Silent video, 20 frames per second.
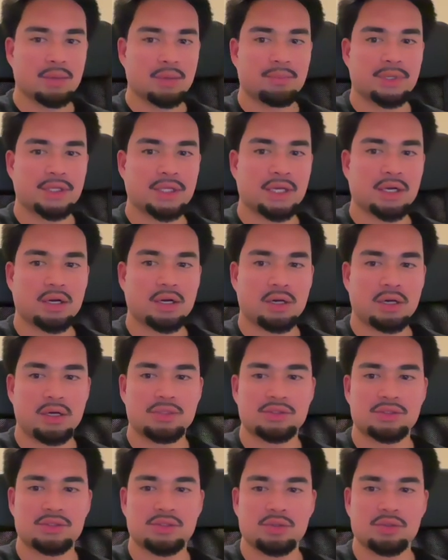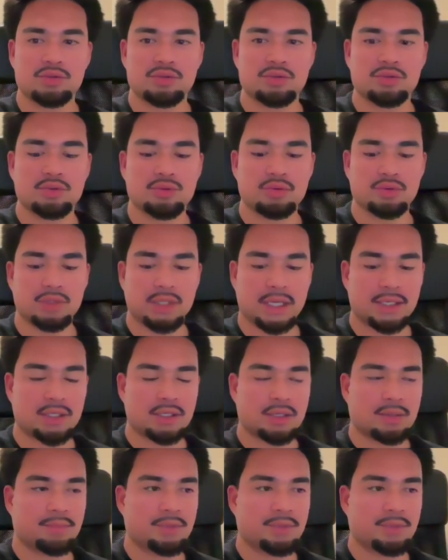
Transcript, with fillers: but then i'll also do like a